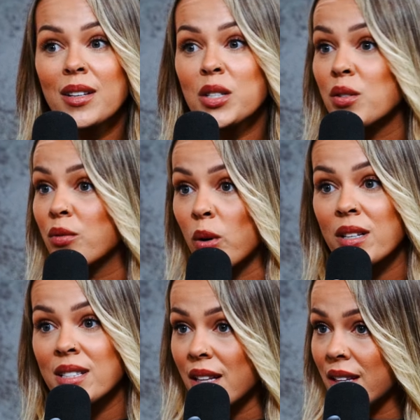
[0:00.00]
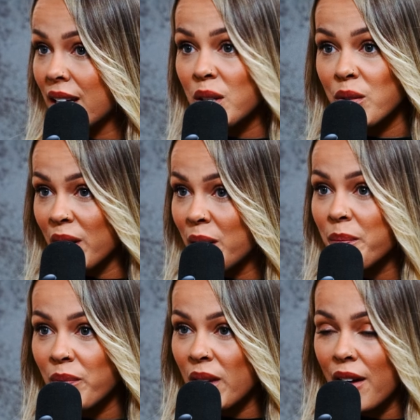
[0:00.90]
divorced at the end of it
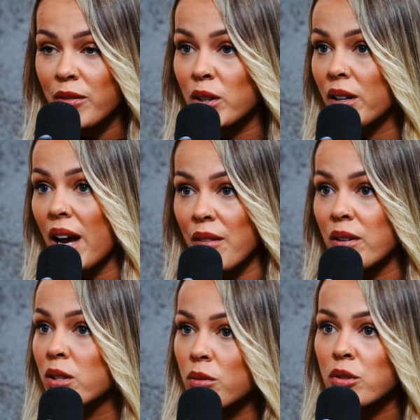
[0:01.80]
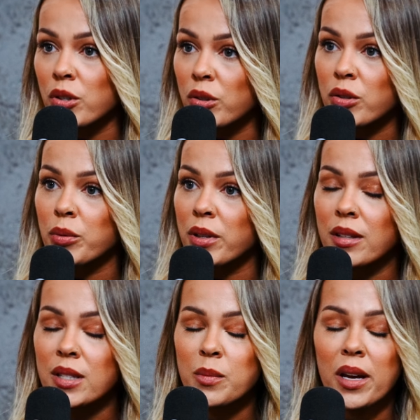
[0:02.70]
after having 2 children with
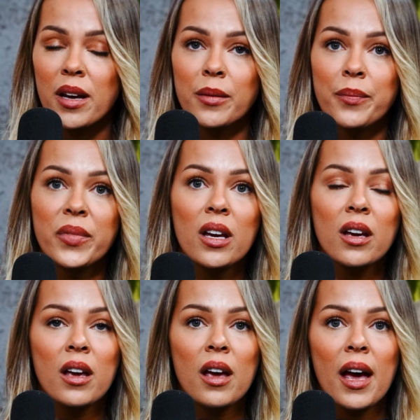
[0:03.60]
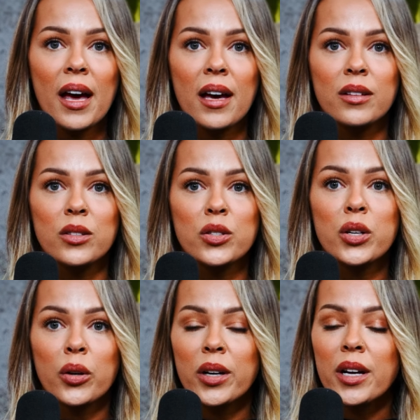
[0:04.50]
this man. And
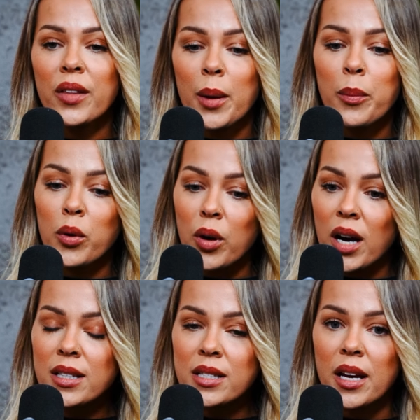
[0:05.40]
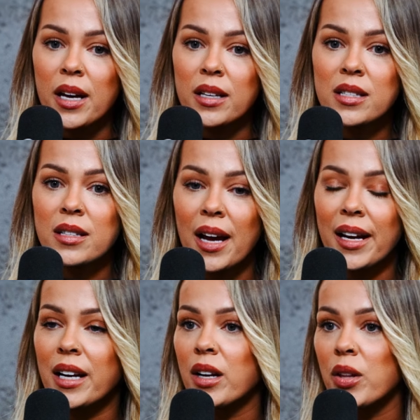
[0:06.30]
during that process, I
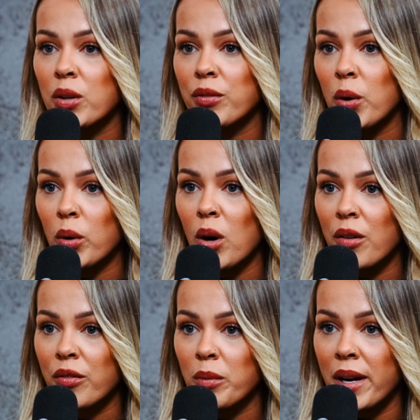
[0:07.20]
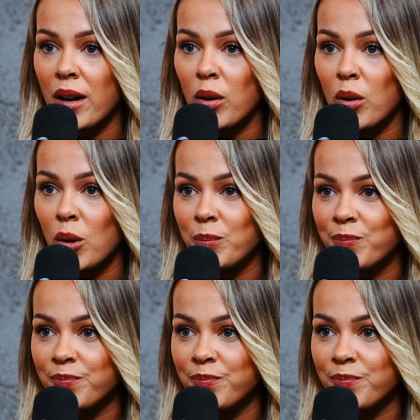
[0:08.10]
get another phone call from my uncle.